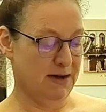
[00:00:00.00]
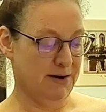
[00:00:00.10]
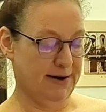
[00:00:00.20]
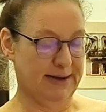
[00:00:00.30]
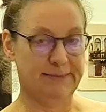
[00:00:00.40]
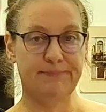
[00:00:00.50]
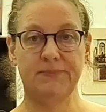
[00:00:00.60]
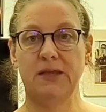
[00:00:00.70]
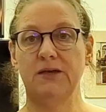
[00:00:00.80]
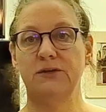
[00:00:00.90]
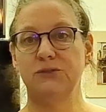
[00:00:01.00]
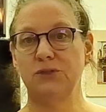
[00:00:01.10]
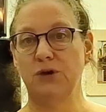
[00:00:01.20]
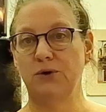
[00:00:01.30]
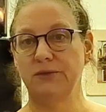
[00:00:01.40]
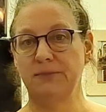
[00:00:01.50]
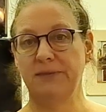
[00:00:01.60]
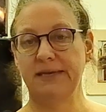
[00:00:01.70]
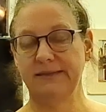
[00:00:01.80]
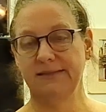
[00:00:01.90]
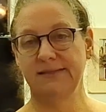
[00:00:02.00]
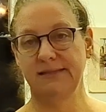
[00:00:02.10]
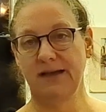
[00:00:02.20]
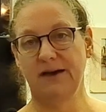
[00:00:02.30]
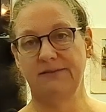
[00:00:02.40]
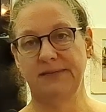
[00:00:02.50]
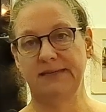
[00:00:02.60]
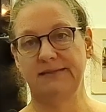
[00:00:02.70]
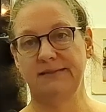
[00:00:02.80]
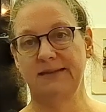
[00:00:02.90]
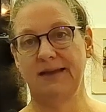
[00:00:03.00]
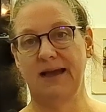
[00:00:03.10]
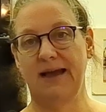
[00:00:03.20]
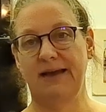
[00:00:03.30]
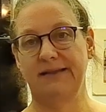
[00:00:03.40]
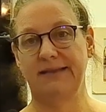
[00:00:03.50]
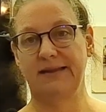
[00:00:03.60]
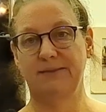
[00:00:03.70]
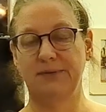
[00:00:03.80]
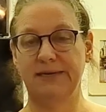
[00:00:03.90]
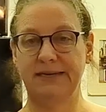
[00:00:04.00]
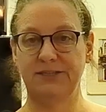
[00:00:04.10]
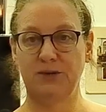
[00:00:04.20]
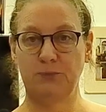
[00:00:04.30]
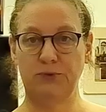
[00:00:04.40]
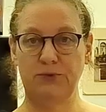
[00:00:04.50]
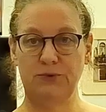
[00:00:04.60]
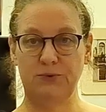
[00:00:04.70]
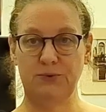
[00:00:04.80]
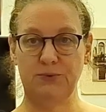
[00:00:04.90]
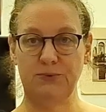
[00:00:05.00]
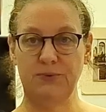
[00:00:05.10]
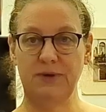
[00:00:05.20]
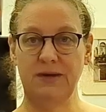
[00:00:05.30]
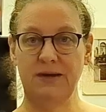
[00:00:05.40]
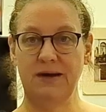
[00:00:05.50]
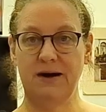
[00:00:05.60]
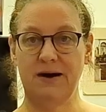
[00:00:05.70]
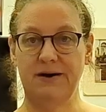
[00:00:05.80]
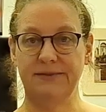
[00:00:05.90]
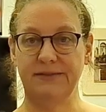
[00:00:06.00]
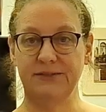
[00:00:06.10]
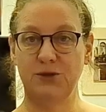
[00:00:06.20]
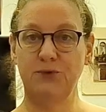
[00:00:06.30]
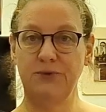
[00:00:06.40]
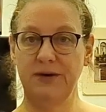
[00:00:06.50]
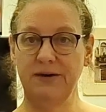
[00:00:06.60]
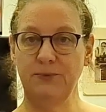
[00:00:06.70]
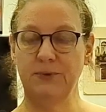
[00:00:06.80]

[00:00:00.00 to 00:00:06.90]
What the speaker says: All right, so let me get this in the oven and then I'm going to catch up with you on the sofa.